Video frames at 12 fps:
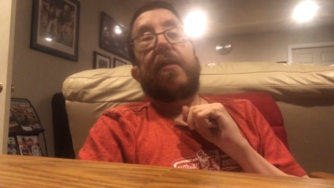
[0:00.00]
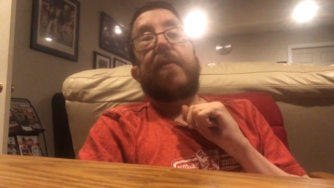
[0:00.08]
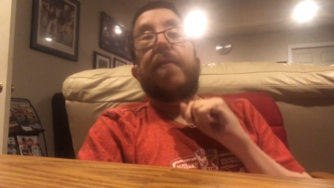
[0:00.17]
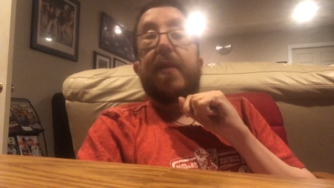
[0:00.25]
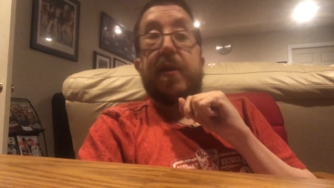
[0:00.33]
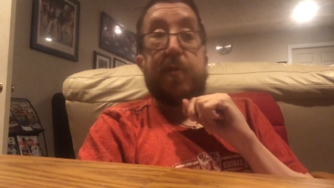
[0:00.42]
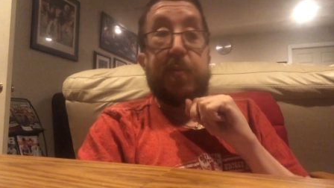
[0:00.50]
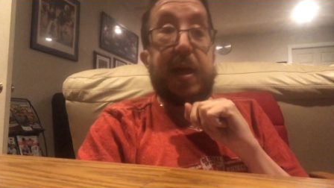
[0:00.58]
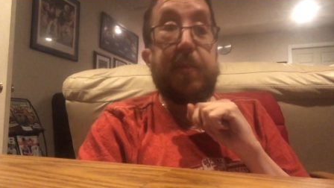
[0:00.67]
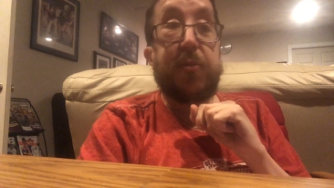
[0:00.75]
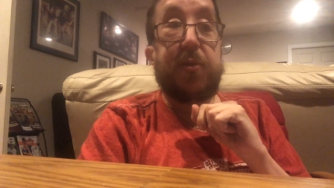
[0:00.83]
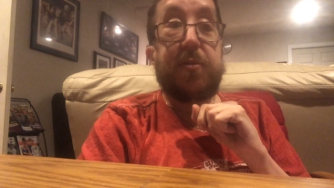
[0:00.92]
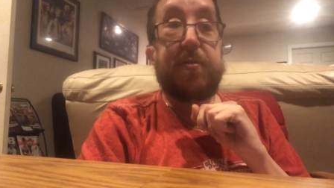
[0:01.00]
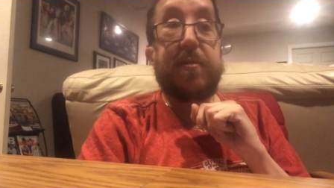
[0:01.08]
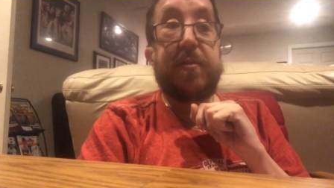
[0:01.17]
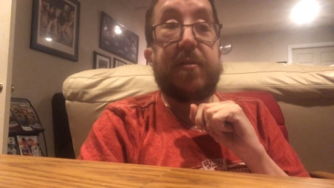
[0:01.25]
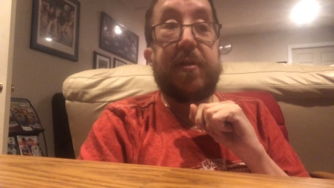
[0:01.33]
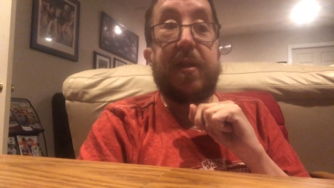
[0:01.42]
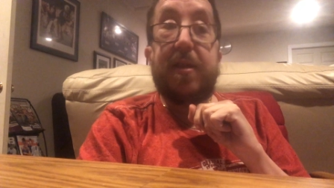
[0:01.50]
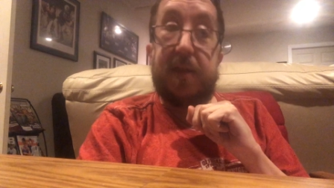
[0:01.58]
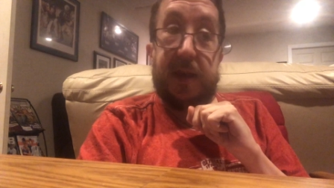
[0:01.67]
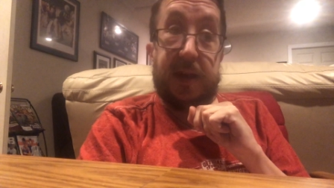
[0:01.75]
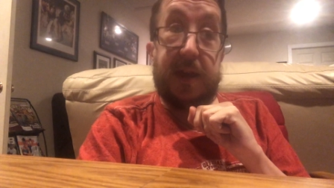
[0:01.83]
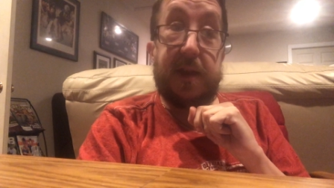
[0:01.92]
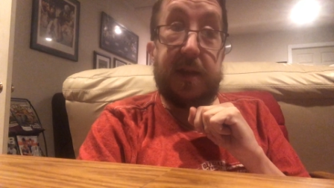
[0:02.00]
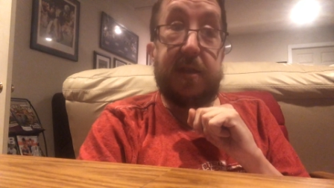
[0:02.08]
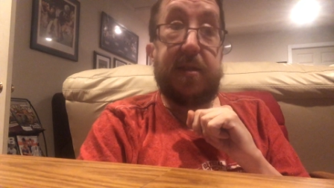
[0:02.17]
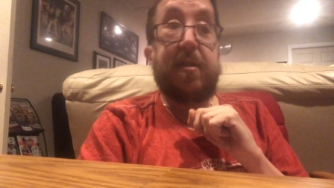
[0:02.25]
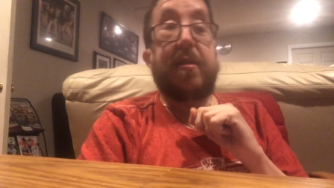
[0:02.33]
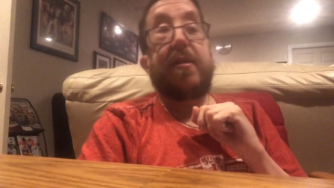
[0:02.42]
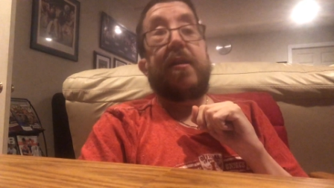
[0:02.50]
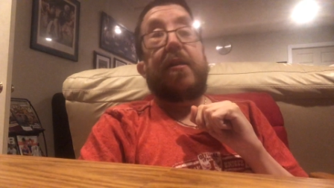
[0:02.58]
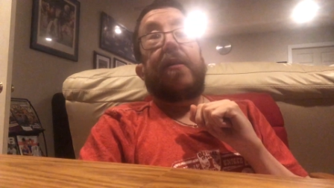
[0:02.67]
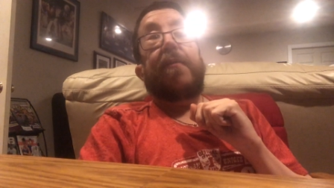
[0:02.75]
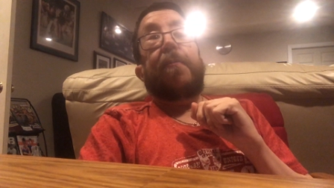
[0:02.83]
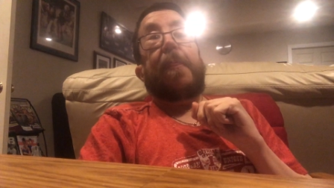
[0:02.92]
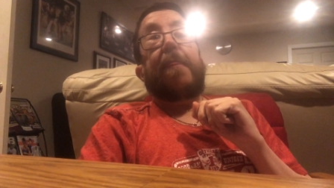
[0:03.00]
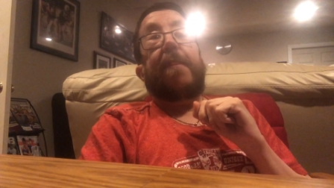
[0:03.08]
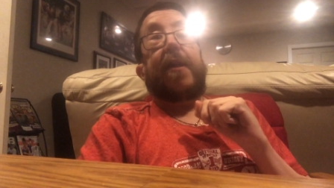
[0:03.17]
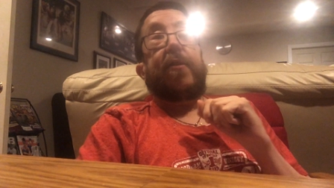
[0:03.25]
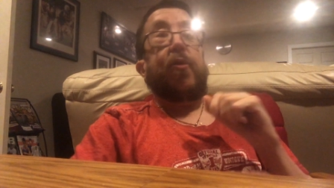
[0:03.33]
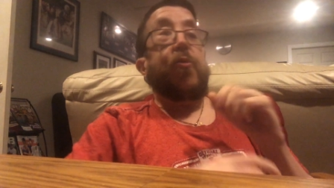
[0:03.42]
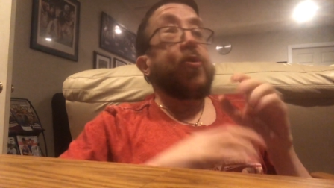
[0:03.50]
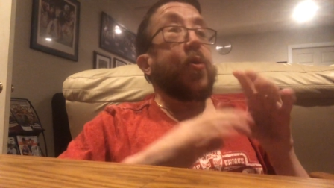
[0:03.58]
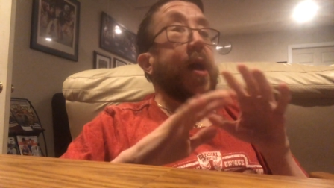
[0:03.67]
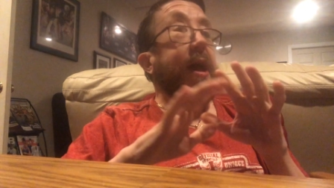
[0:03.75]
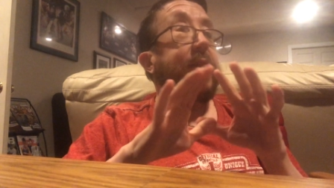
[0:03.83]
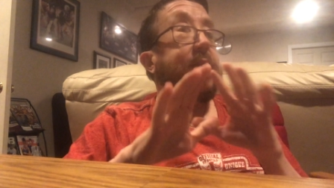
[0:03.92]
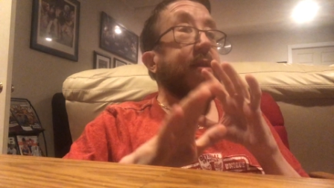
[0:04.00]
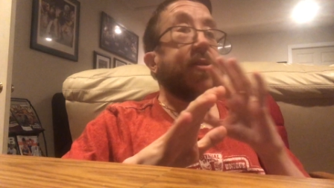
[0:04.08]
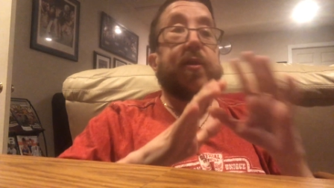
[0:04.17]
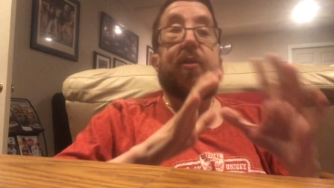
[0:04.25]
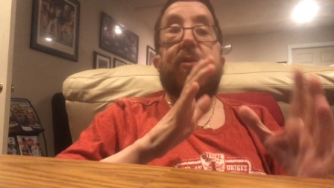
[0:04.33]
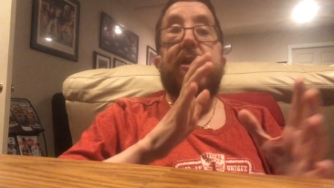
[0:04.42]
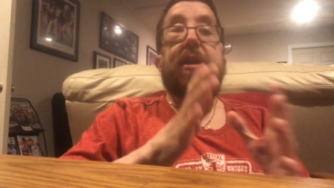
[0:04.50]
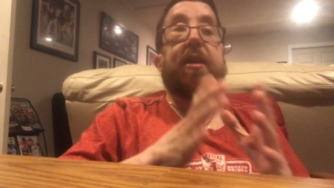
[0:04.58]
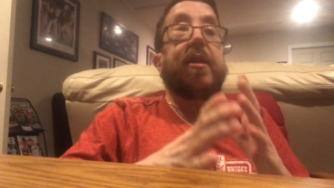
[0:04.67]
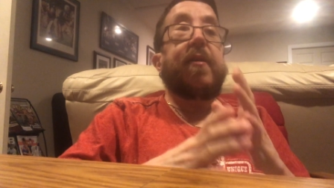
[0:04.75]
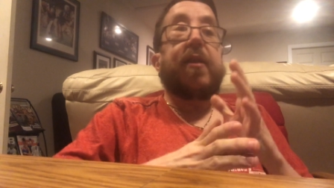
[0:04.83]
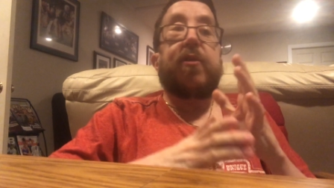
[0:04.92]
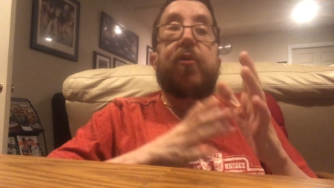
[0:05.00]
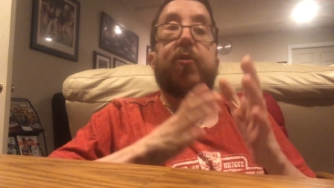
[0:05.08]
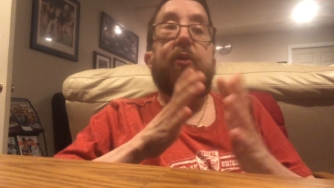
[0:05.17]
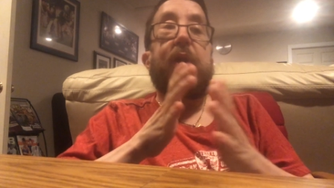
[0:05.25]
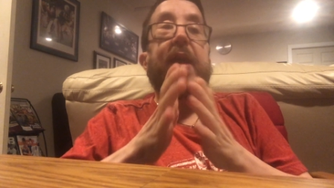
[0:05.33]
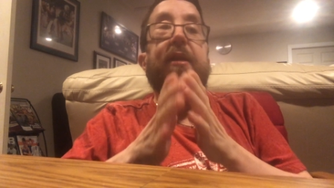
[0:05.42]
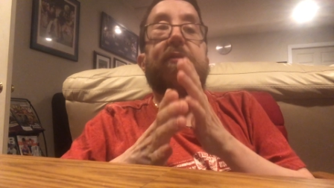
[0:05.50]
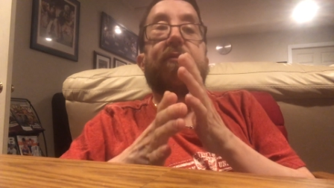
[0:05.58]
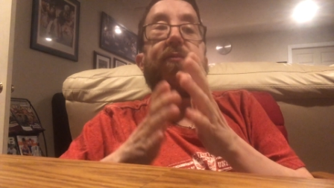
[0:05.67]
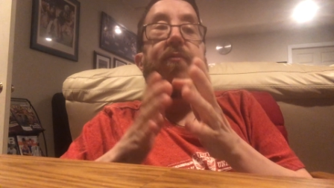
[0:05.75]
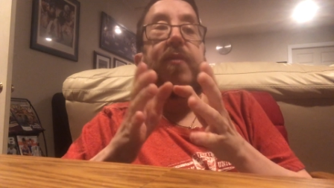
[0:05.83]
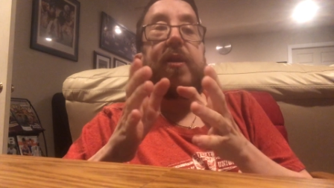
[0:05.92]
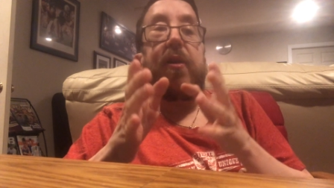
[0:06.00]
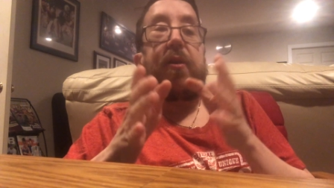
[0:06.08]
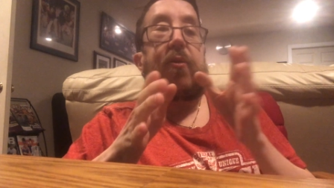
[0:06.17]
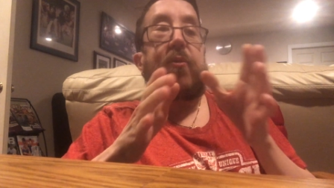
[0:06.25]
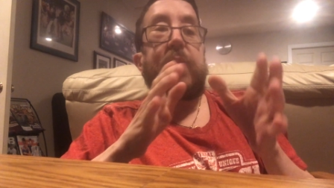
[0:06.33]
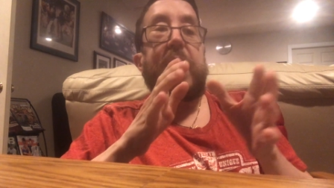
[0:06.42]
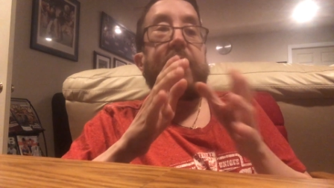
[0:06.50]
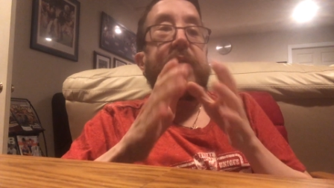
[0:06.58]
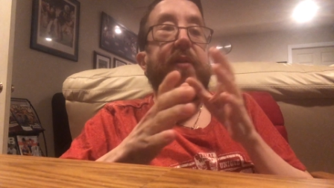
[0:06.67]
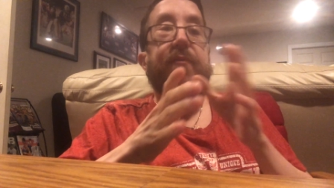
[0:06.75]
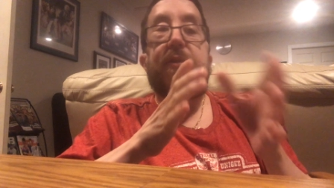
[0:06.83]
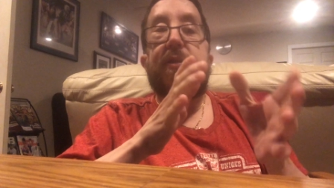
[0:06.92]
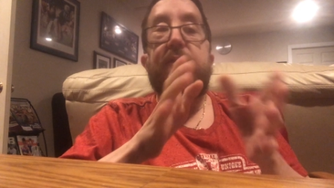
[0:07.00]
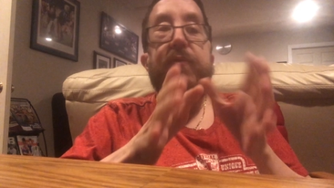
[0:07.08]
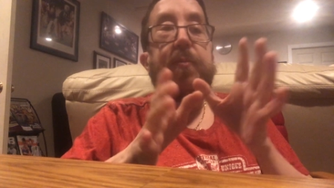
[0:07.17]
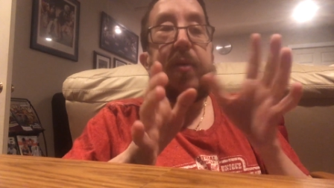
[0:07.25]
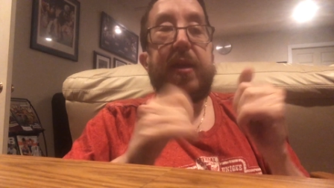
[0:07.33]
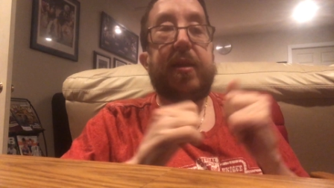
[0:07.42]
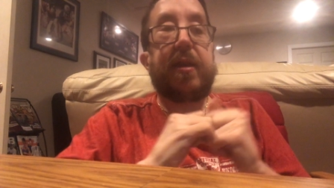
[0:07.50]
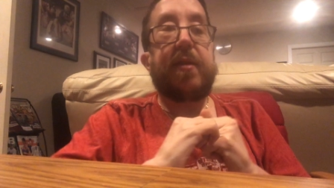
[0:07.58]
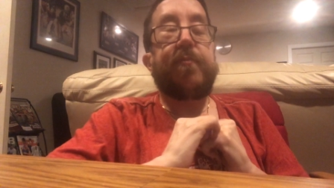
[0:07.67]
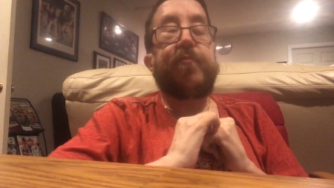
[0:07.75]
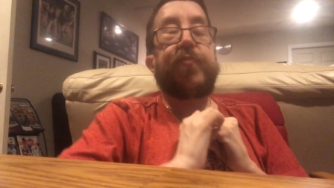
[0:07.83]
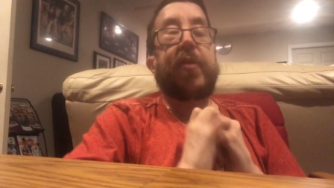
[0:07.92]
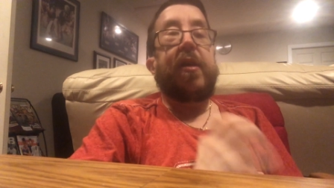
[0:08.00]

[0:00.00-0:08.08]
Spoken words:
these people dig in that don't know how to disagree, that don't know how to, have a difference of opinion.